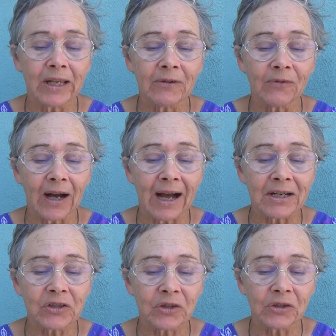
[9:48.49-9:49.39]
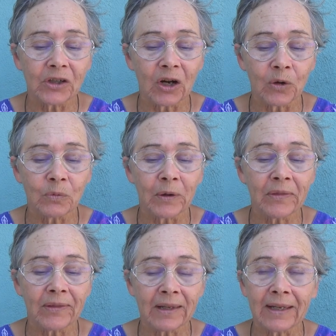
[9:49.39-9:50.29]
if I should go
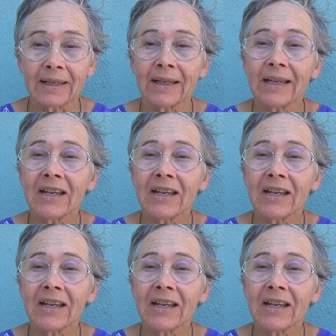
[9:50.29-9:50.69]
with thee?